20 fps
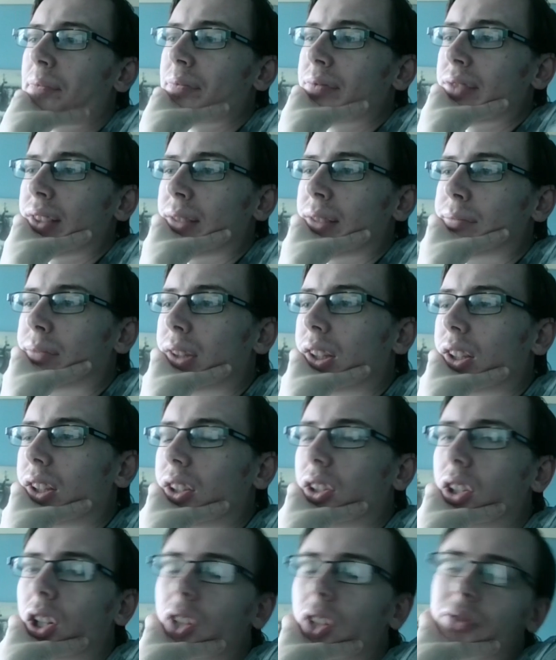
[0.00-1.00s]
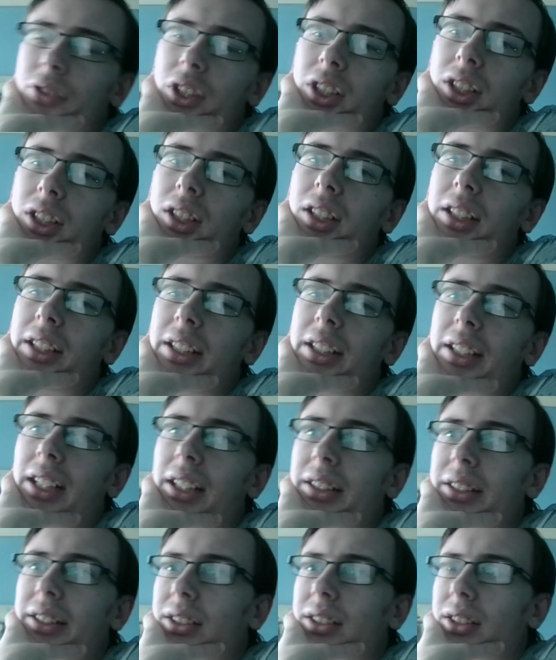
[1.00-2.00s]
But obviously, at
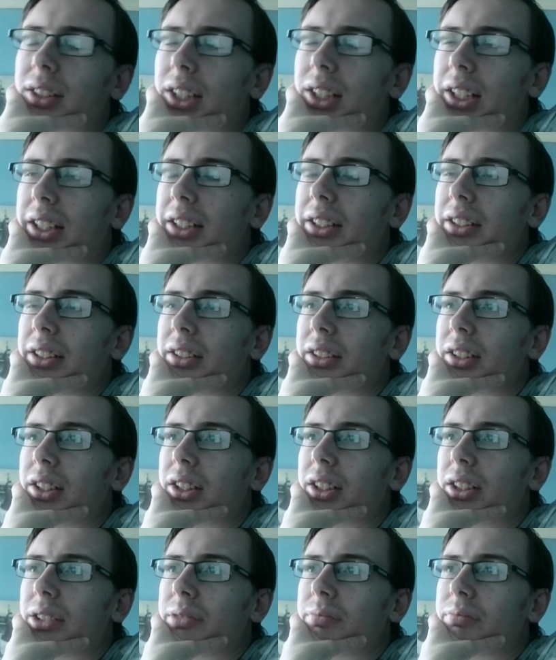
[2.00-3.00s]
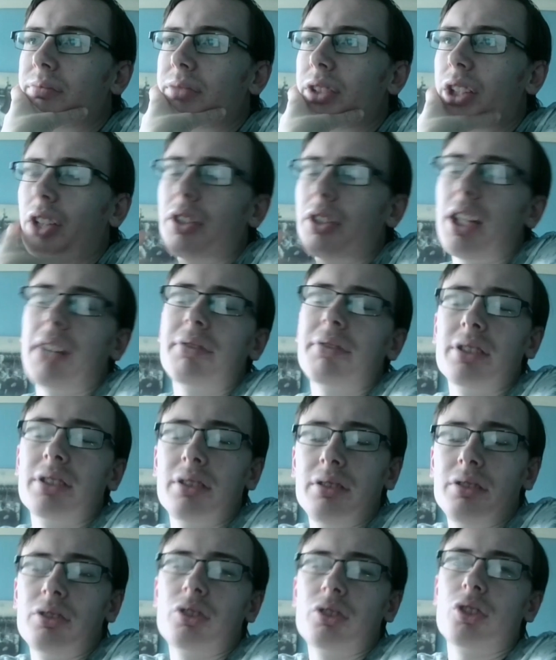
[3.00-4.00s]
the end of the day, you have to
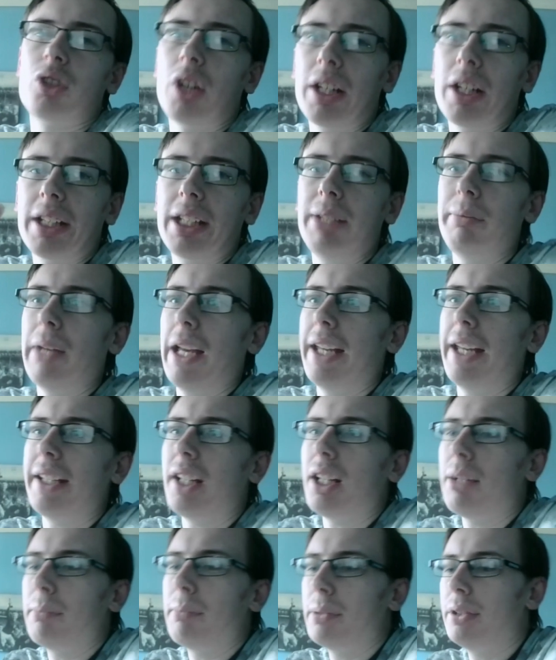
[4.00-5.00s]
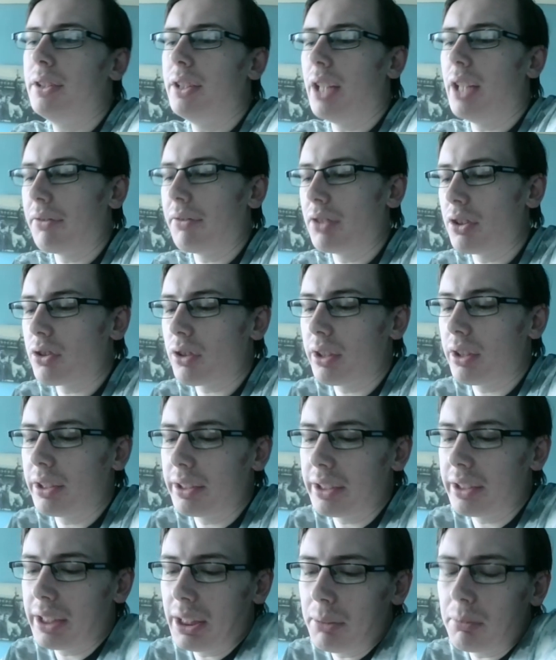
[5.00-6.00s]
try and keep your head up. You have to try
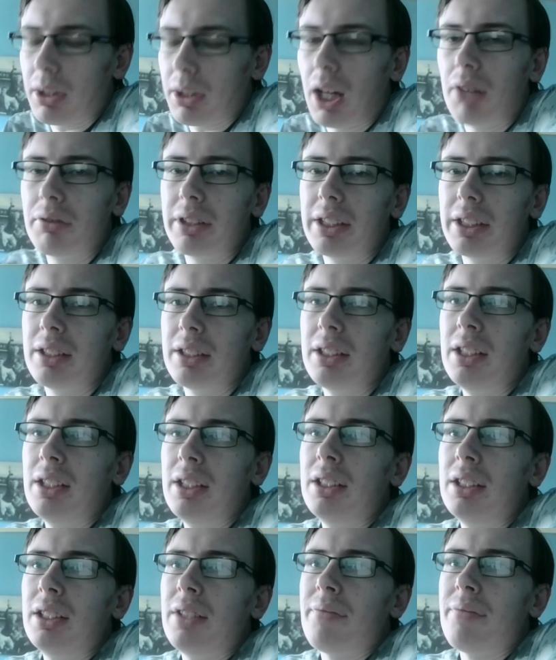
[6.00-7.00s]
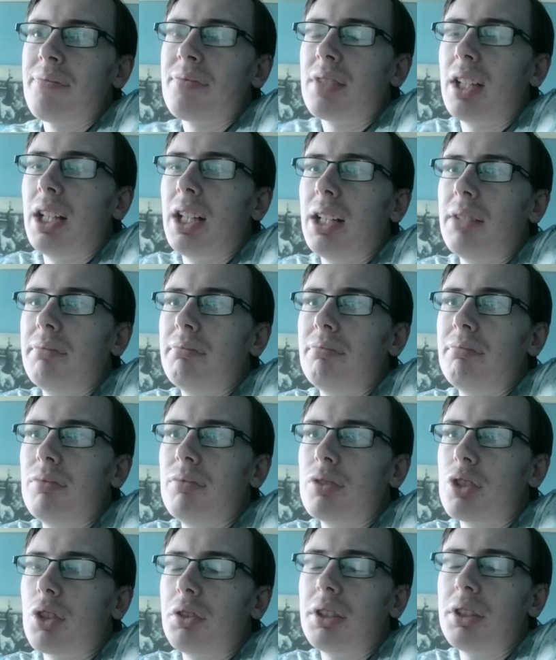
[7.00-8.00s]
and keep going.
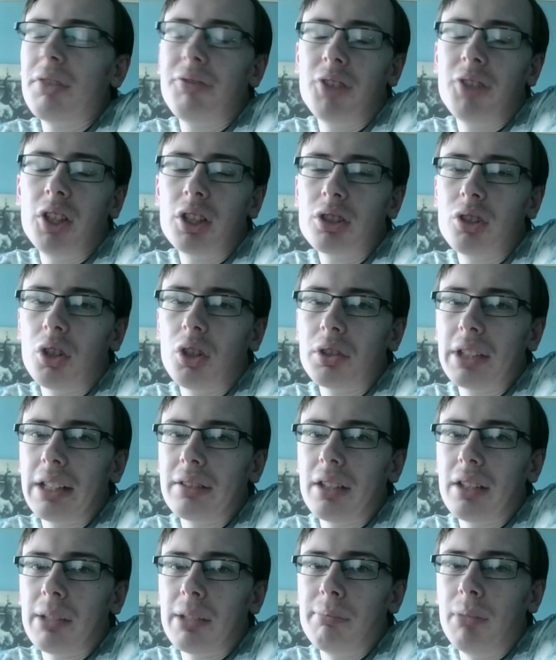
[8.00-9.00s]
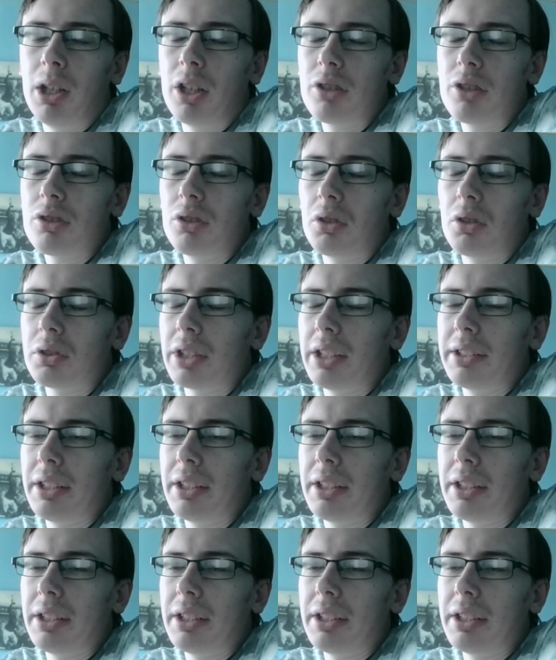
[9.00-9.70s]
During the first lockdown, like the March lockdown that we